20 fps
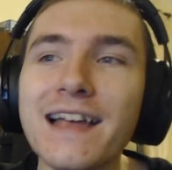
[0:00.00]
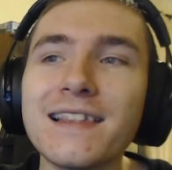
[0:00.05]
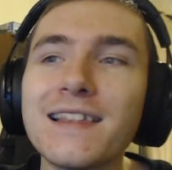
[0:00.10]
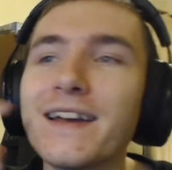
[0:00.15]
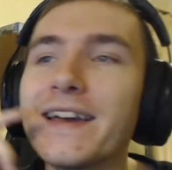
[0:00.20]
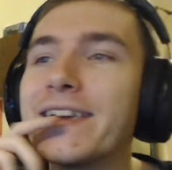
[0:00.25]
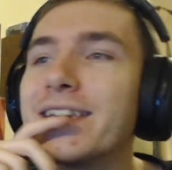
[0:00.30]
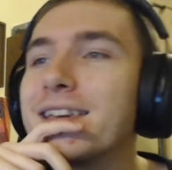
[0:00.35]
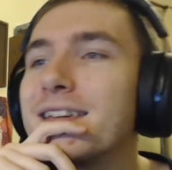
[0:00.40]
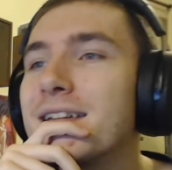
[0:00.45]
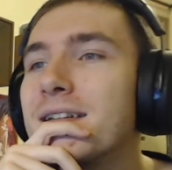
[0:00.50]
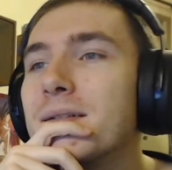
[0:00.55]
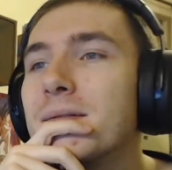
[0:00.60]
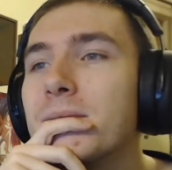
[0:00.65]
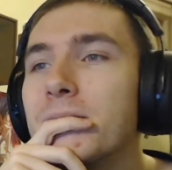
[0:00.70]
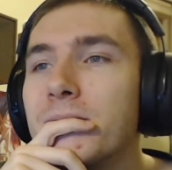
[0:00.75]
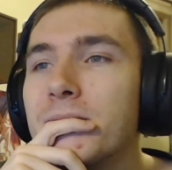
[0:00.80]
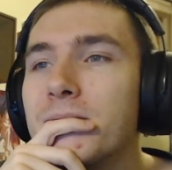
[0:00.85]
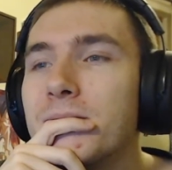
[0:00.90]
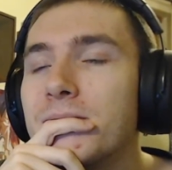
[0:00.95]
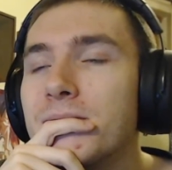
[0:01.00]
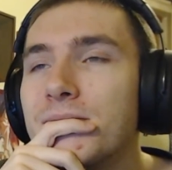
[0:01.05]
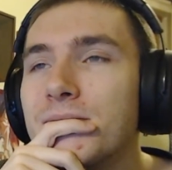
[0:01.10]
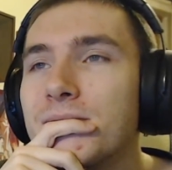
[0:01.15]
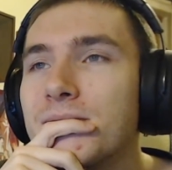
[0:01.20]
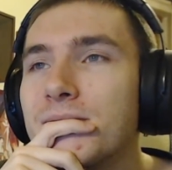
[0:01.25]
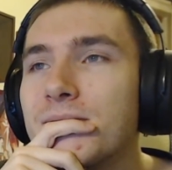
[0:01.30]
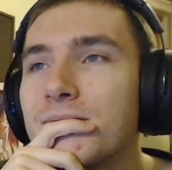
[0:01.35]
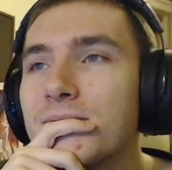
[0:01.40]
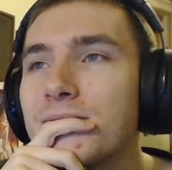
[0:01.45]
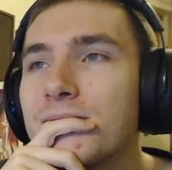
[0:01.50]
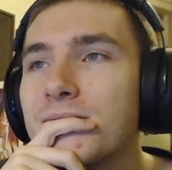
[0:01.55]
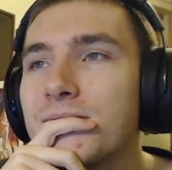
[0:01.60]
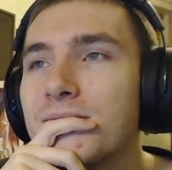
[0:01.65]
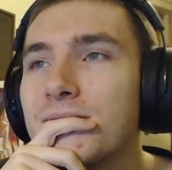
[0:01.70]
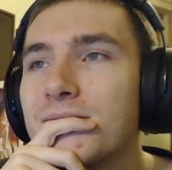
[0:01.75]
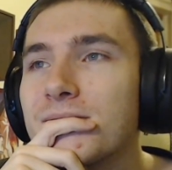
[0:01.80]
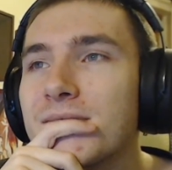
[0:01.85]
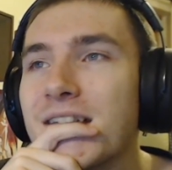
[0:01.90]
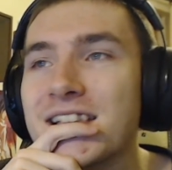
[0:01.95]
Like,
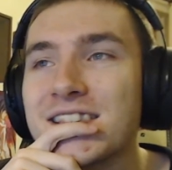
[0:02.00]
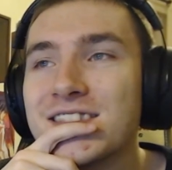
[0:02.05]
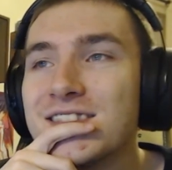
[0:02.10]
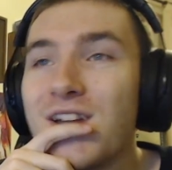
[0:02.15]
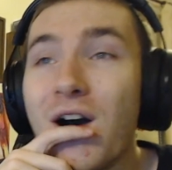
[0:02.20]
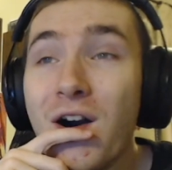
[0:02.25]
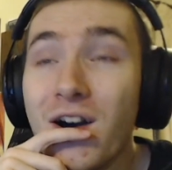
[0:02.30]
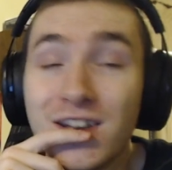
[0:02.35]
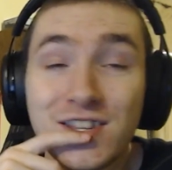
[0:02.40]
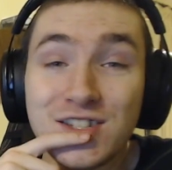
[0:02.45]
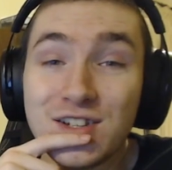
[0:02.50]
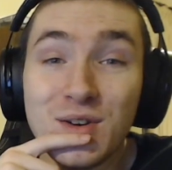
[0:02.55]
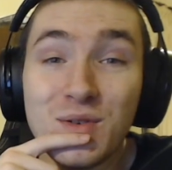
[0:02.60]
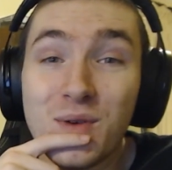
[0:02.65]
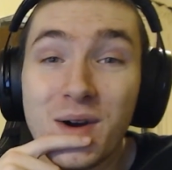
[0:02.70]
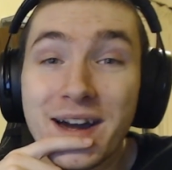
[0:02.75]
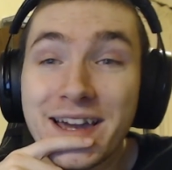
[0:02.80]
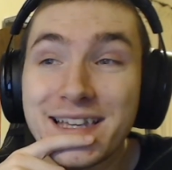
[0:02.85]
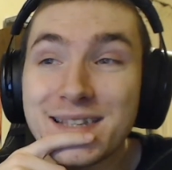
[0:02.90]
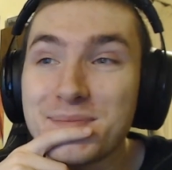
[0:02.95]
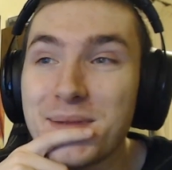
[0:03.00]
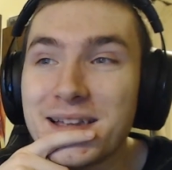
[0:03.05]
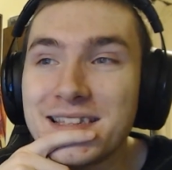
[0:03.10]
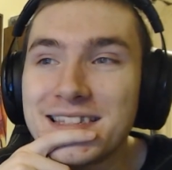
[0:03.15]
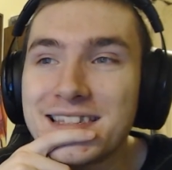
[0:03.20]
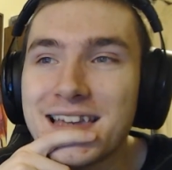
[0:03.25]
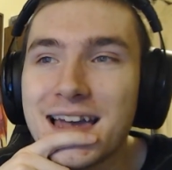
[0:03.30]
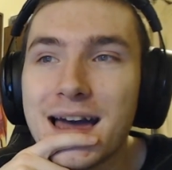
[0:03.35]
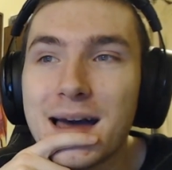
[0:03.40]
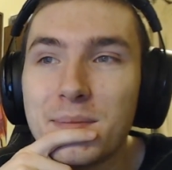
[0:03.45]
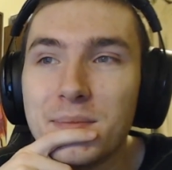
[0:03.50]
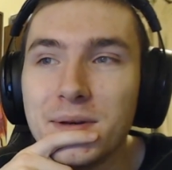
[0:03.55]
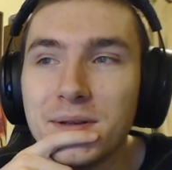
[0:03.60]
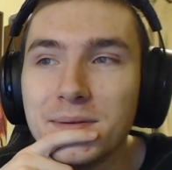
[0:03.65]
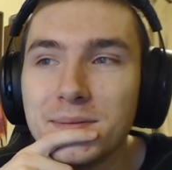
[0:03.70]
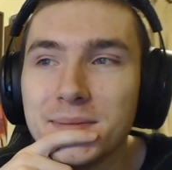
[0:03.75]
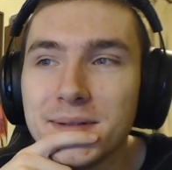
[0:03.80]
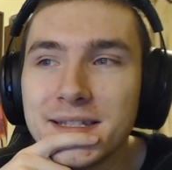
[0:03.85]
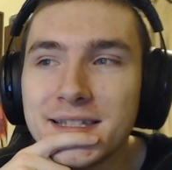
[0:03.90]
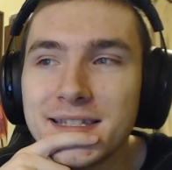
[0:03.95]
that's not at all what I expected to
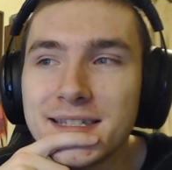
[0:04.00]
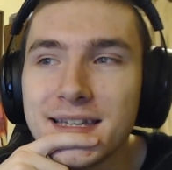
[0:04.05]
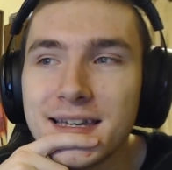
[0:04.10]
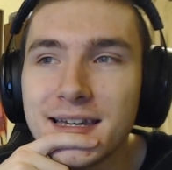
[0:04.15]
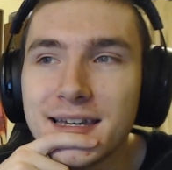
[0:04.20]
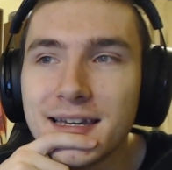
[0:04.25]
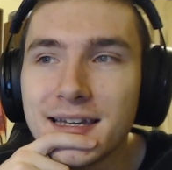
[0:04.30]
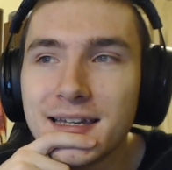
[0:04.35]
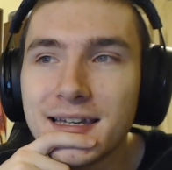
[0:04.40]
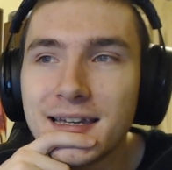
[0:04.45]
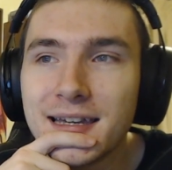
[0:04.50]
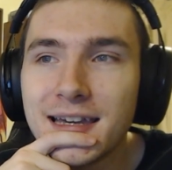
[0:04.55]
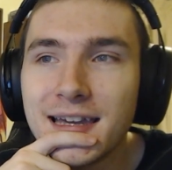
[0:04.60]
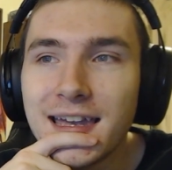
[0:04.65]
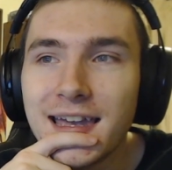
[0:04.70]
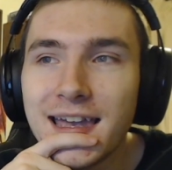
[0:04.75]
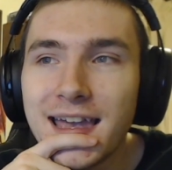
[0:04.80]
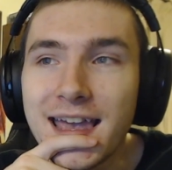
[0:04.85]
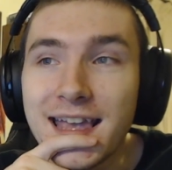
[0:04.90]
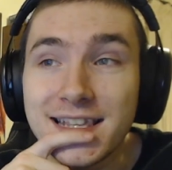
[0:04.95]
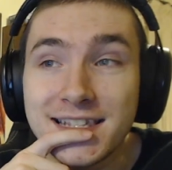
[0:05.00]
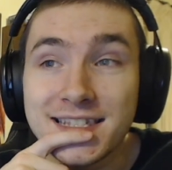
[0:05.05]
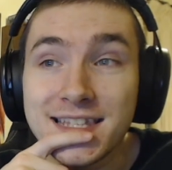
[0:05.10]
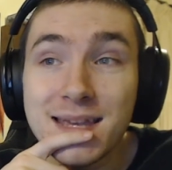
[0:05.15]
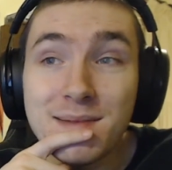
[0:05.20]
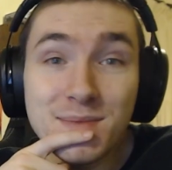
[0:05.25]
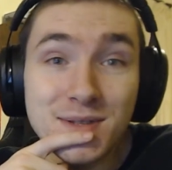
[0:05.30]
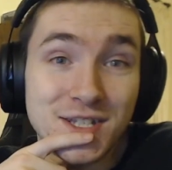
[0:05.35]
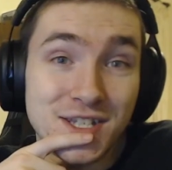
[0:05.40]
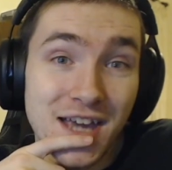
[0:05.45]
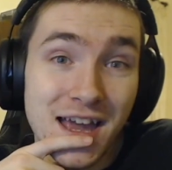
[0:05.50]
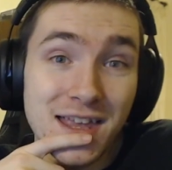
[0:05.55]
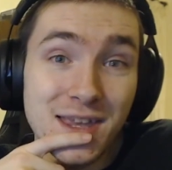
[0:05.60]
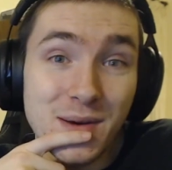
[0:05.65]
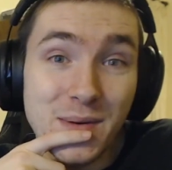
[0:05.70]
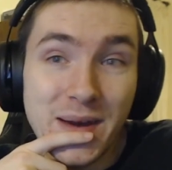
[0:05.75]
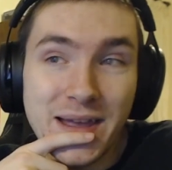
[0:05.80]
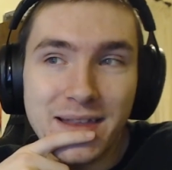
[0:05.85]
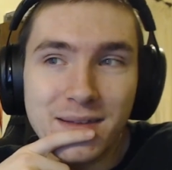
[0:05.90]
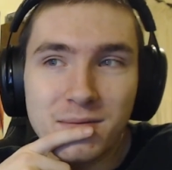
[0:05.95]
happen, but uh, it seems
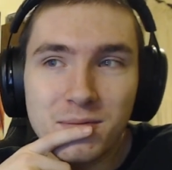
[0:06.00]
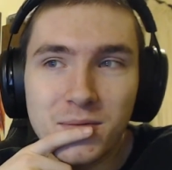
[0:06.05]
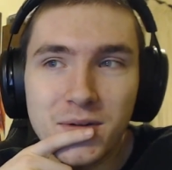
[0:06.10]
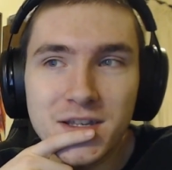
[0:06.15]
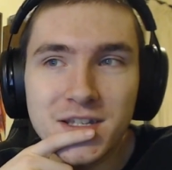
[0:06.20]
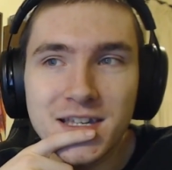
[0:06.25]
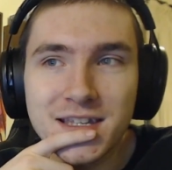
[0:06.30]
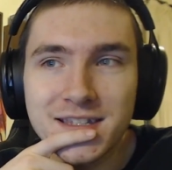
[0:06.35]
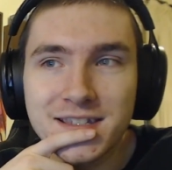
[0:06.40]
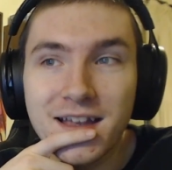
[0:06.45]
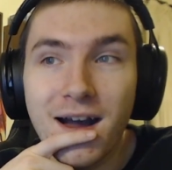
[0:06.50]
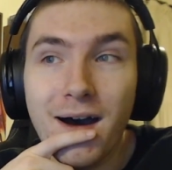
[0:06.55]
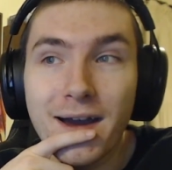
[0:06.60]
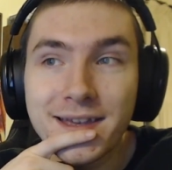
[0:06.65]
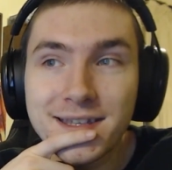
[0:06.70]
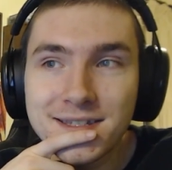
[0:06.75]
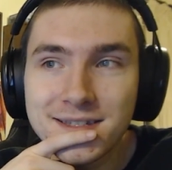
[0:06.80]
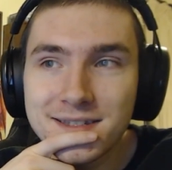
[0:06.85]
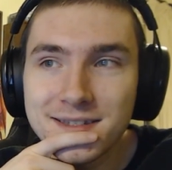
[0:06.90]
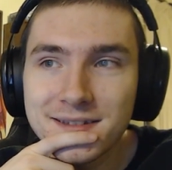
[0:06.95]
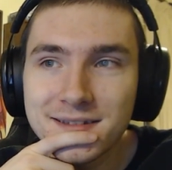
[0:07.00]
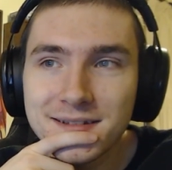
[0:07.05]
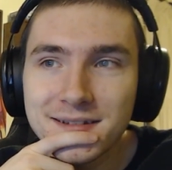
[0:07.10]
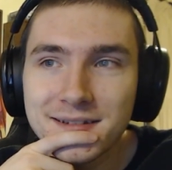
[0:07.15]
genuine, which is nice.